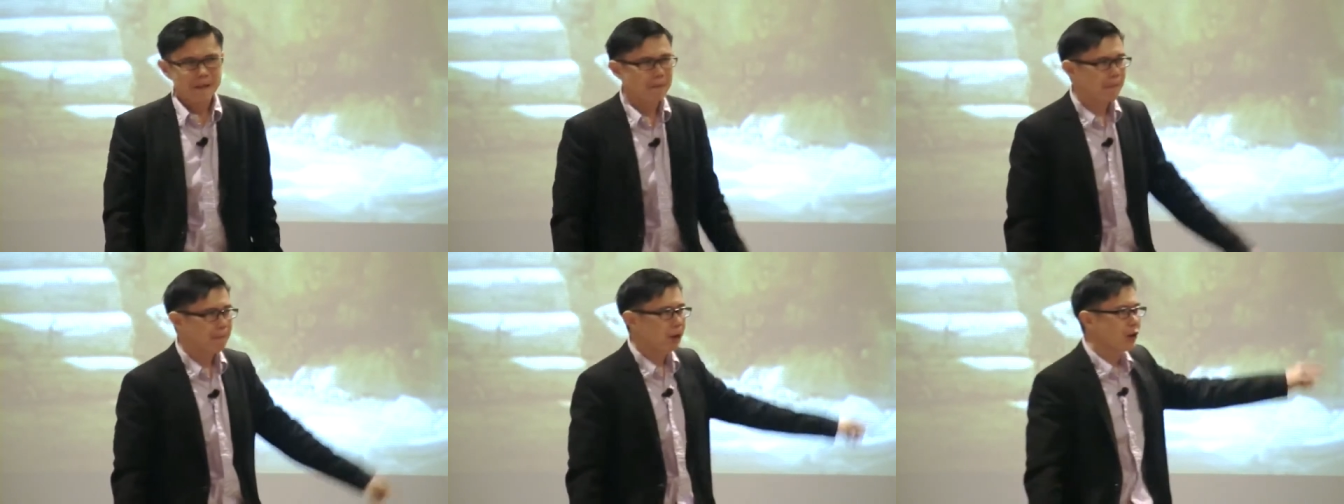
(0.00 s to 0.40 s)

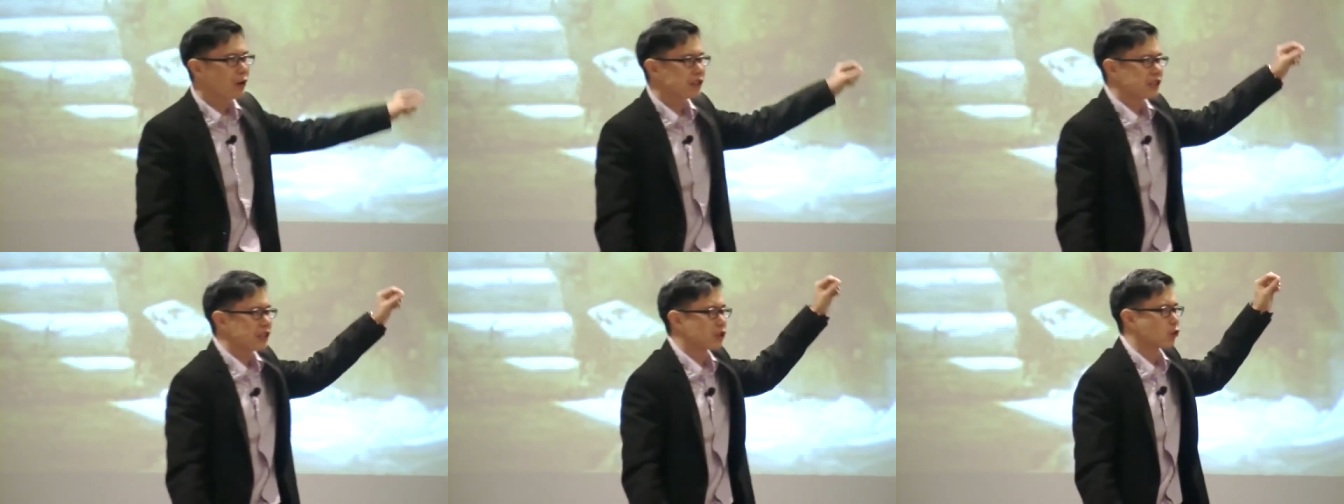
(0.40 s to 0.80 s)
But
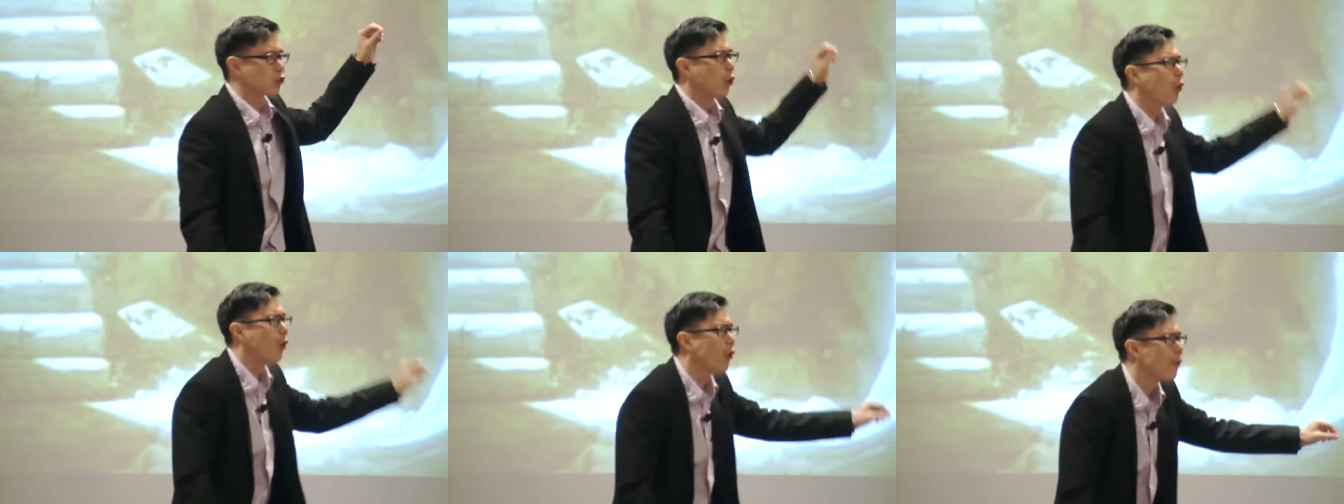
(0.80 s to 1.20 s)
because his
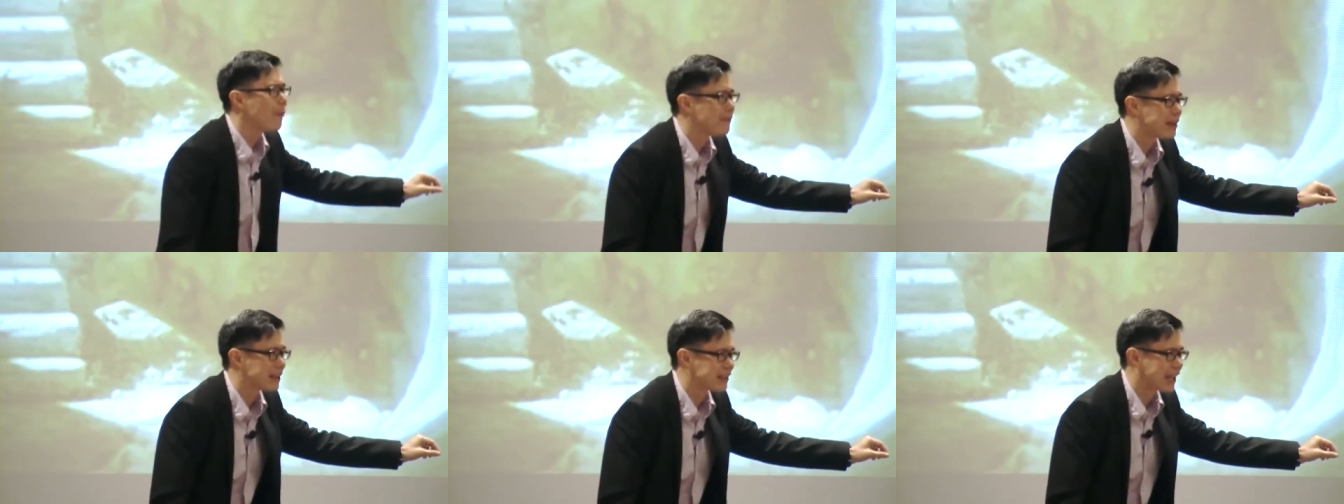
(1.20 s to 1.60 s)

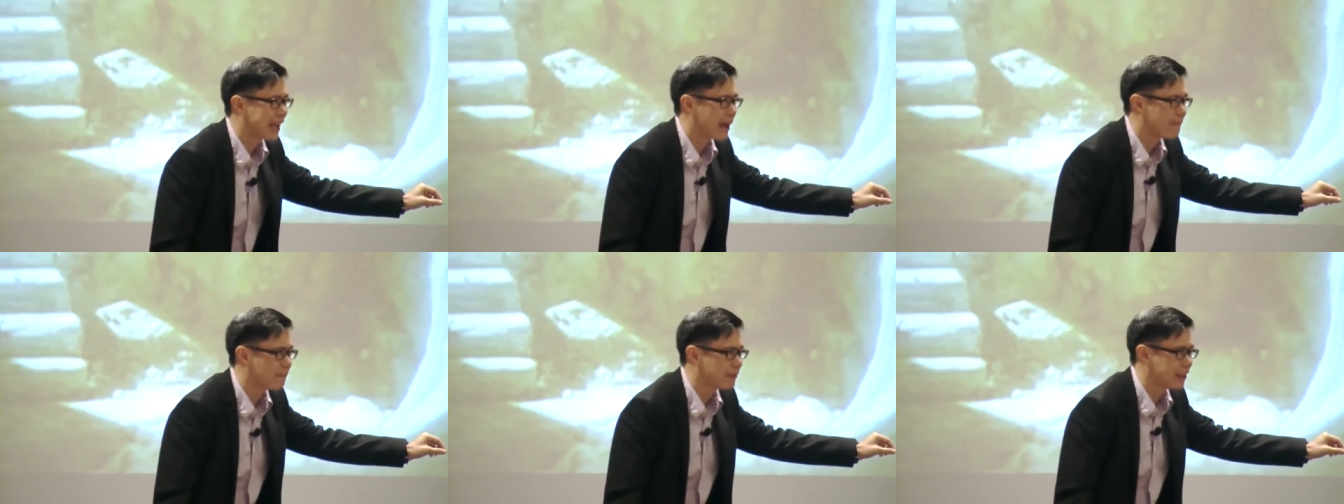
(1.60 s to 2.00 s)
tomb is
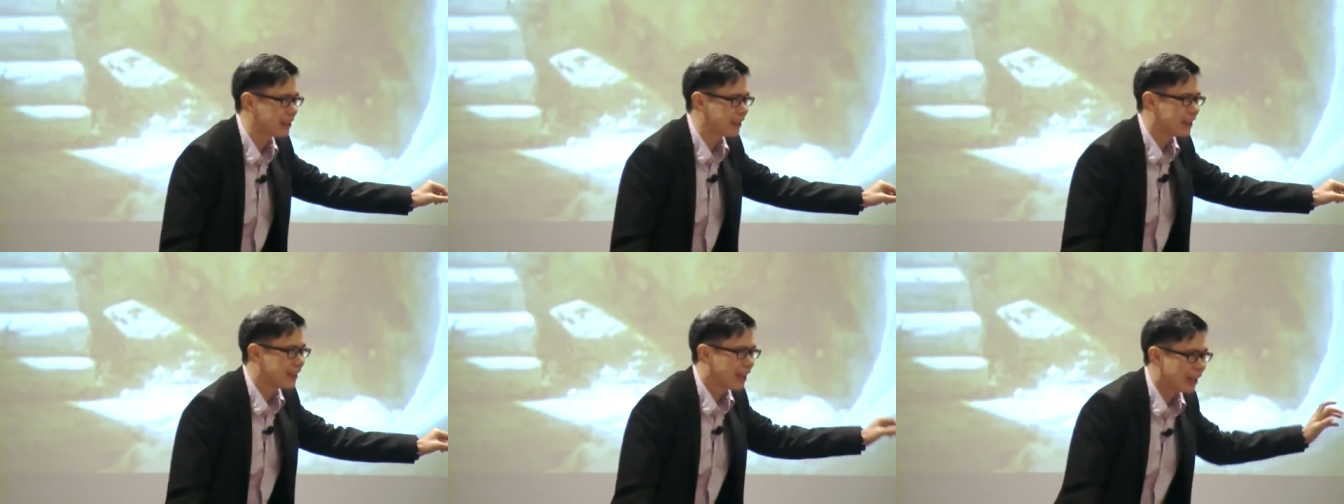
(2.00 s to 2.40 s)

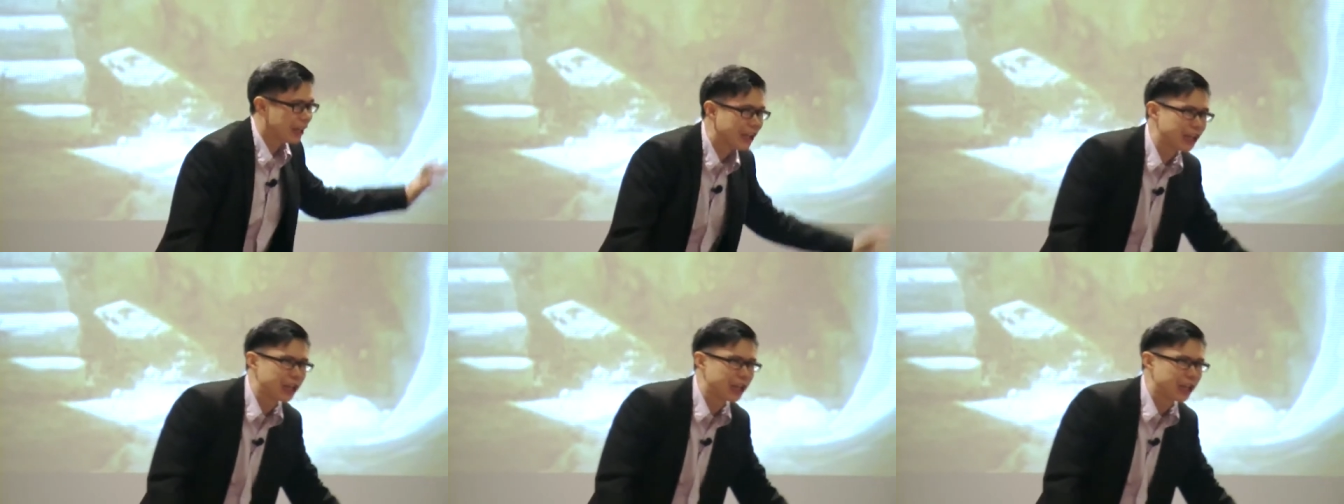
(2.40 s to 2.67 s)
empty, he